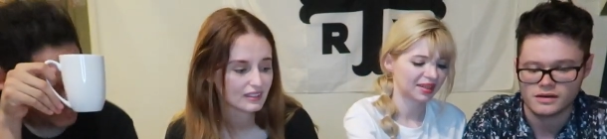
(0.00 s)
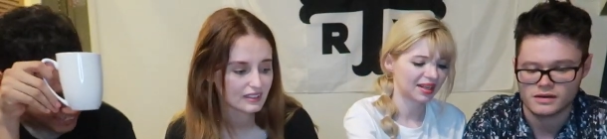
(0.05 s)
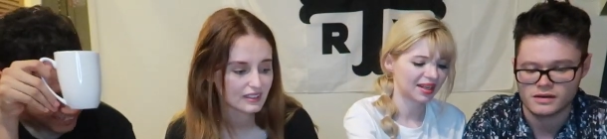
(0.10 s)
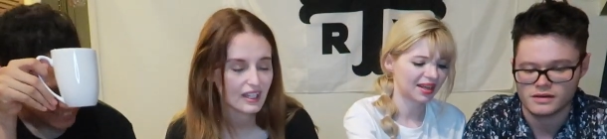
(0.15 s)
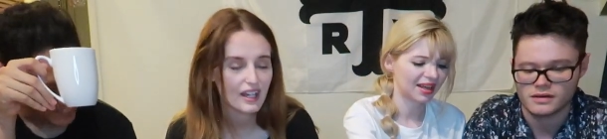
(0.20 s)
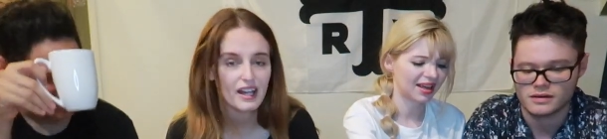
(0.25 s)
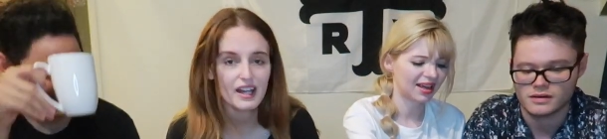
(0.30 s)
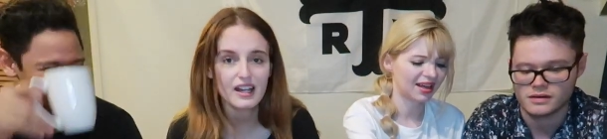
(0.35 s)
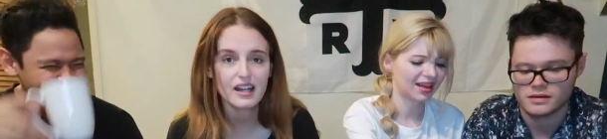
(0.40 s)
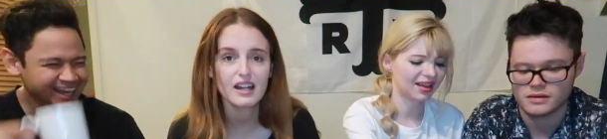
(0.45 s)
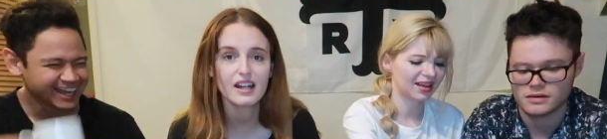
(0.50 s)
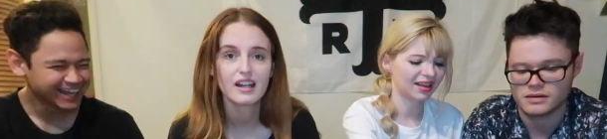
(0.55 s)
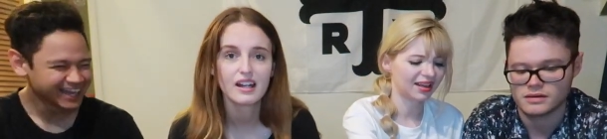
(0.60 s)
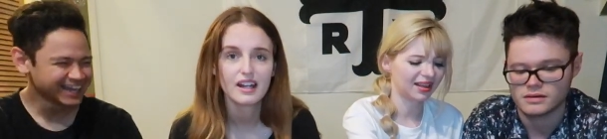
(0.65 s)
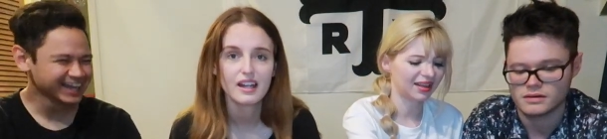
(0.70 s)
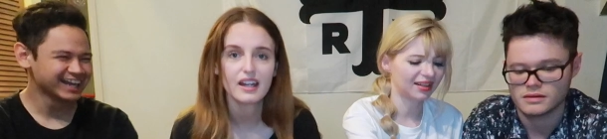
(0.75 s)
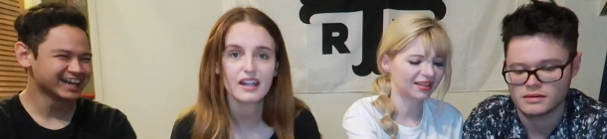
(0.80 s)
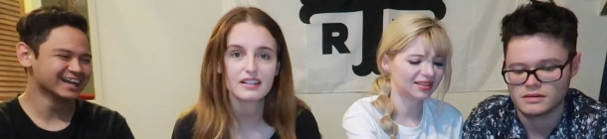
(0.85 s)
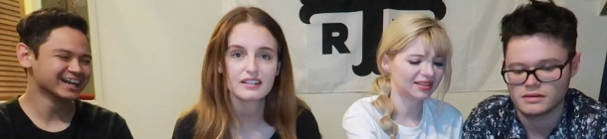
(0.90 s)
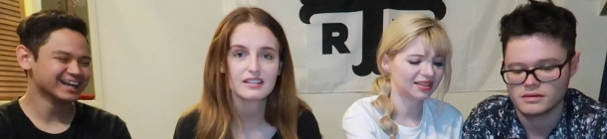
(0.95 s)

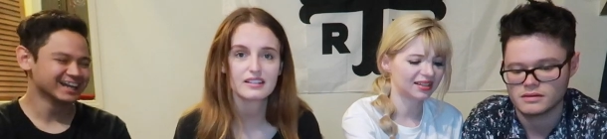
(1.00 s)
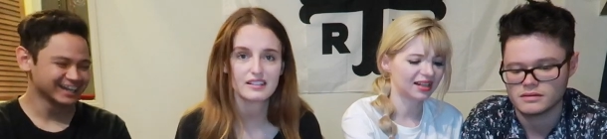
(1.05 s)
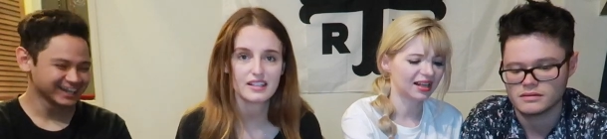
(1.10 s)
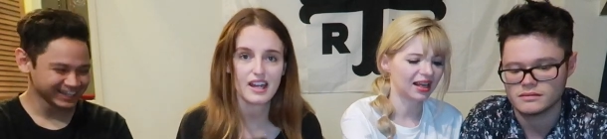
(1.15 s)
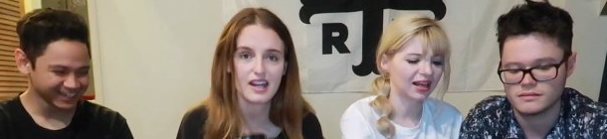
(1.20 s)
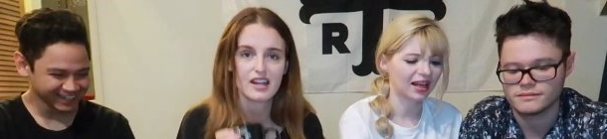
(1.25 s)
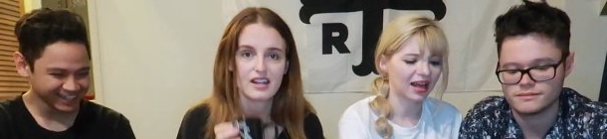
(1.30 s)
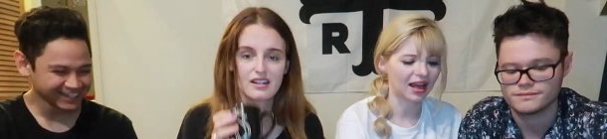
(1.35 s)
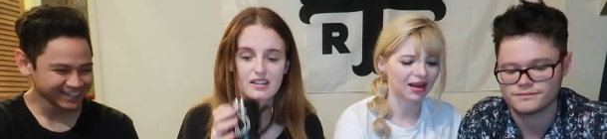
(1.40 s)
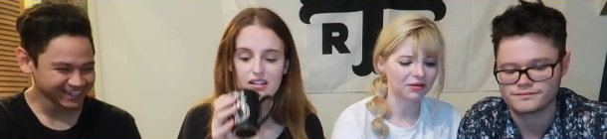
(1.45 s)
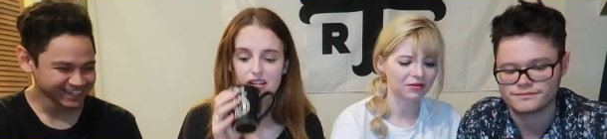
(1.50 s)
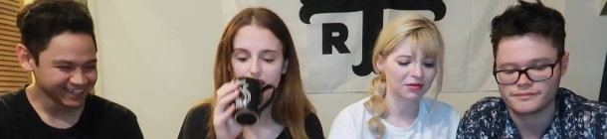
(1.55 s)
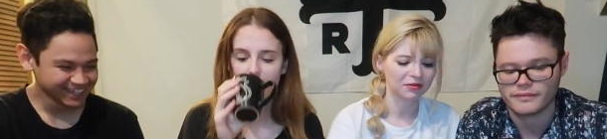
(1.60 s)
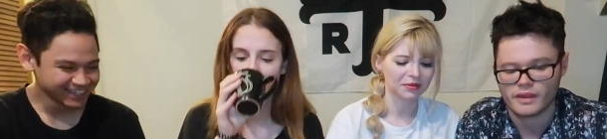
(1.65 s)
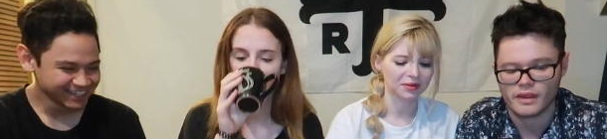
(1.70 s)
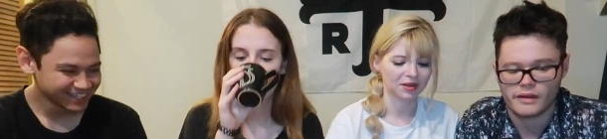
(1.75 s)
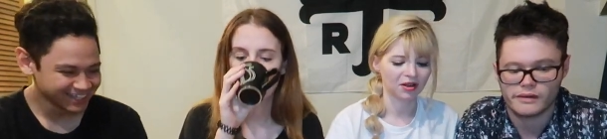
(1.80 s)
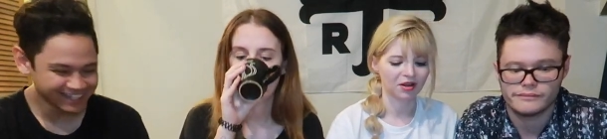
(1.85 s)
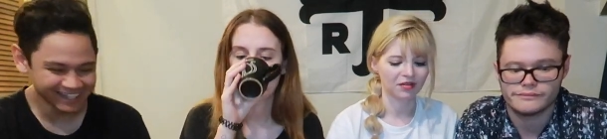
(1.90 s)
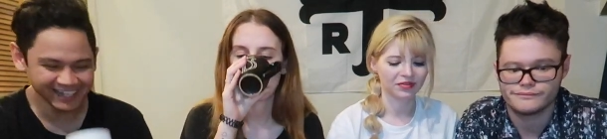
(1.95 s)
Speaker 1: Yeah, it's like, I don't
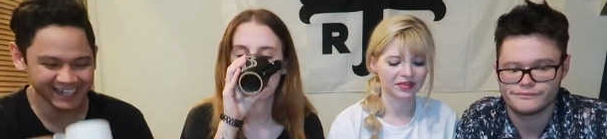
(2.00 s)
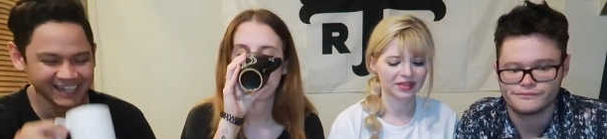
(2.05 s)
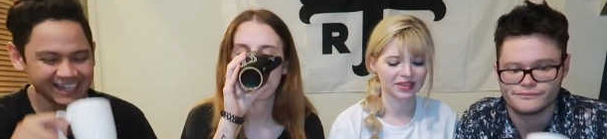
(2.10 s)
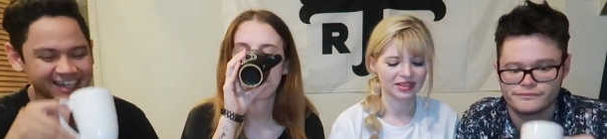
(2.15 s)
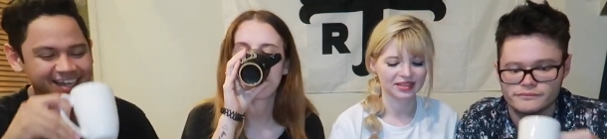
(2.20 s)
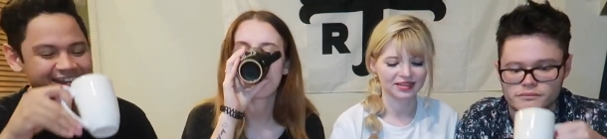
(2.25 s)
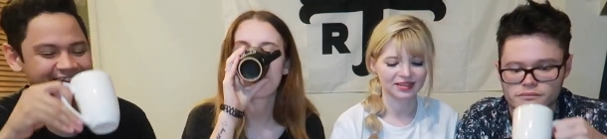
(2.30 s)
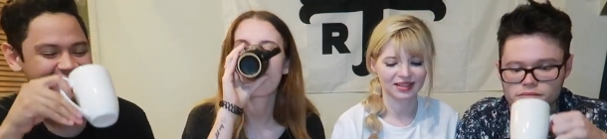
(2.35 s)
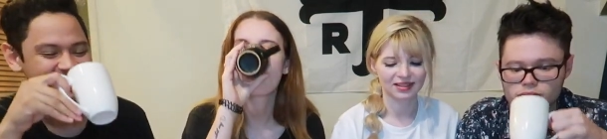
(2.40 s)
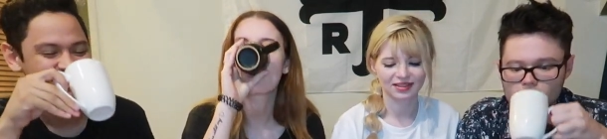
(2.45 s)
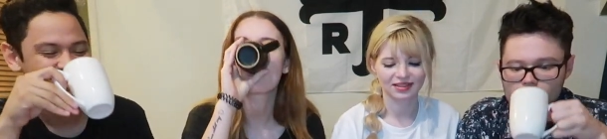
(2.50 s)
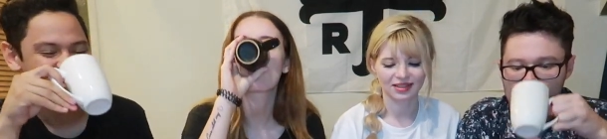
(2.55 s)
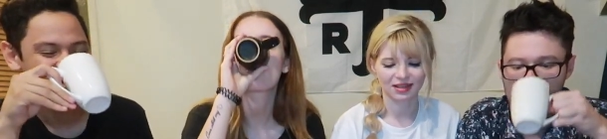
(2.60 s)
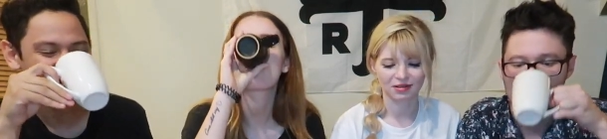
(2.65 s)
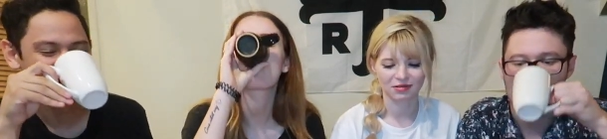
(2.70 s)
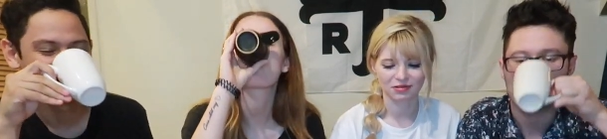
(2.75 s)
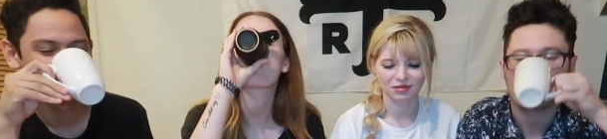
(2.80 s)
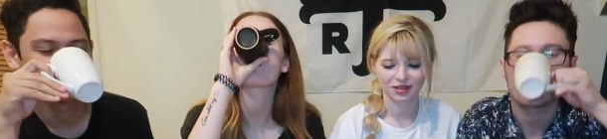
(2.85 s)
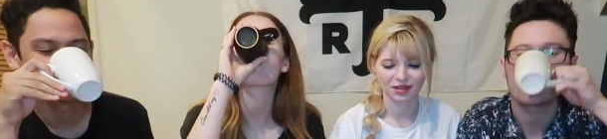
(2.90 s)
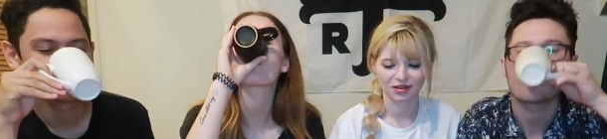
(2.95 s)
know what coffee tastes like
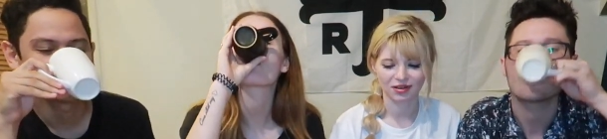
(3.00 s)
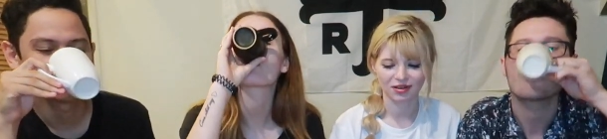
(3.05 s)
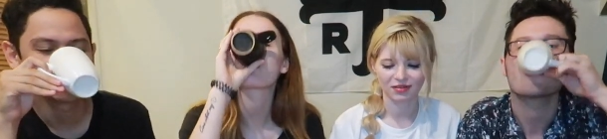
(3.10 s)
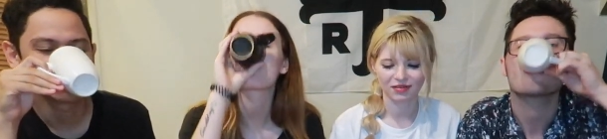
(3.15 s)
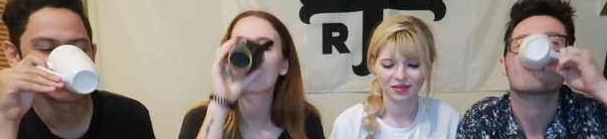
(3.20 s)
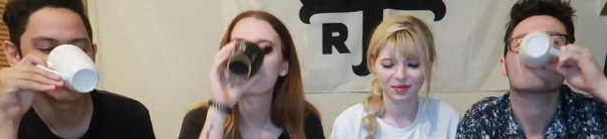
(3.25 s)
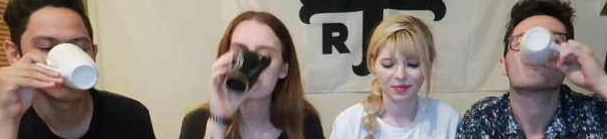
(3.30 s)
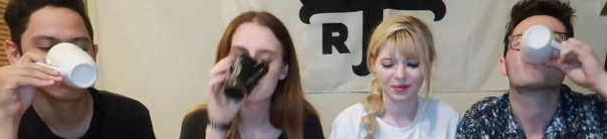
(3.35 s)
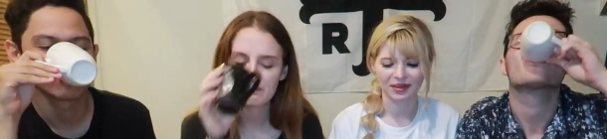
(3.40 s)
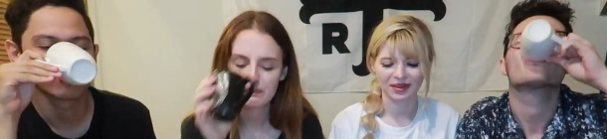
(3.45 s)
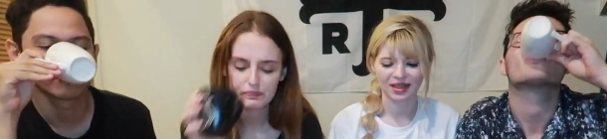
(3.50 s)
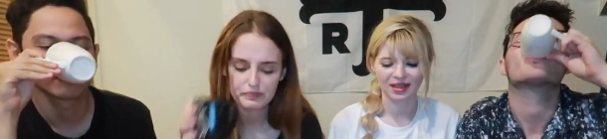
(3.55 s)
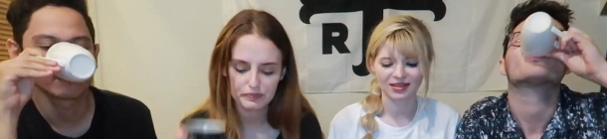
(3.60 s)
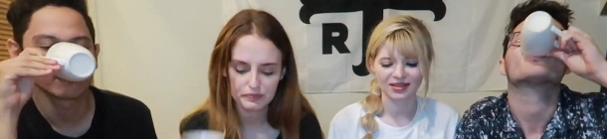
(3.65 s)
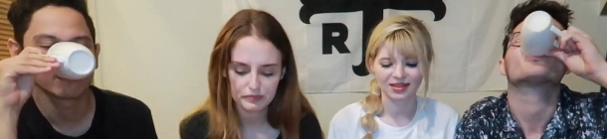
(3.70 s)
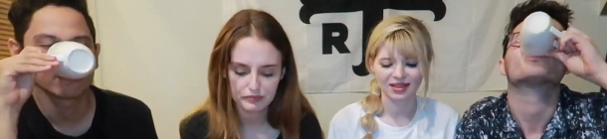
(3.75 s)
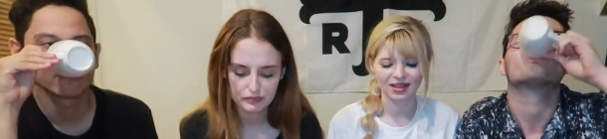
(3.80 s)
because I don't drink coffee, but that's